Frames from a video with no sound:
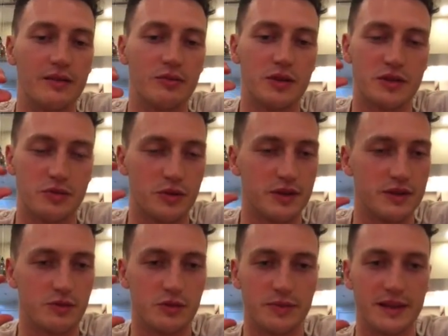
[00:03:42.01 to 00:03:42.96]
which
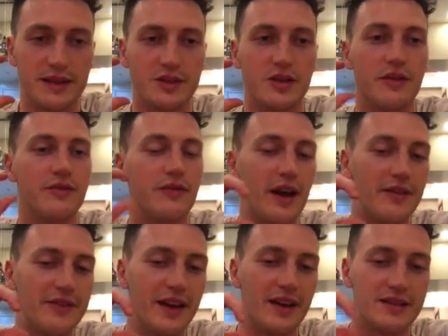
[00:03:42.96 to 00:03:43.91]
would be the top
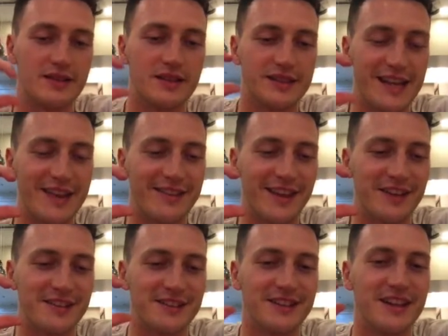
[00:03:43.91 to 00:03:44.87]
5,000 to
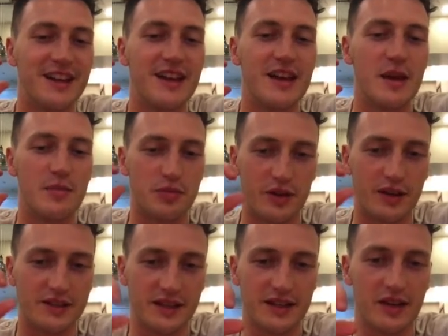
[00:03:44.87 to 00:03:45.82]
10,000
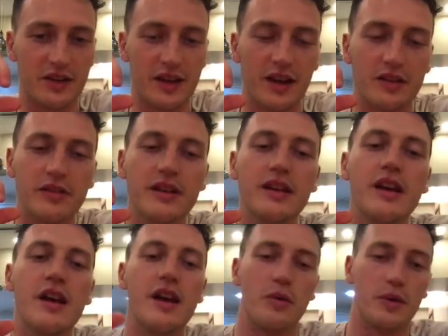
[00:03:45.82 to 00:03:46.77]
products in our category,
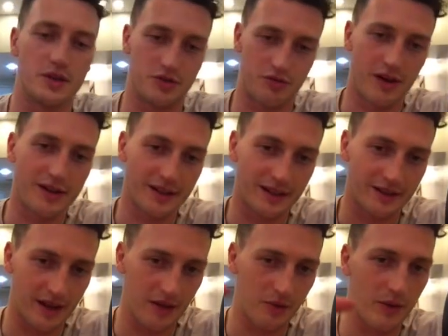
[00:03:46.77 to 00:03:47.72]
we're trending
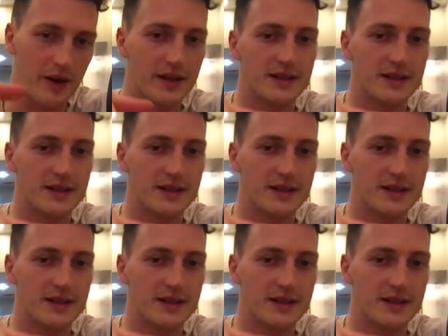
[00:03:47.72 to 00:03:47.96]
that way.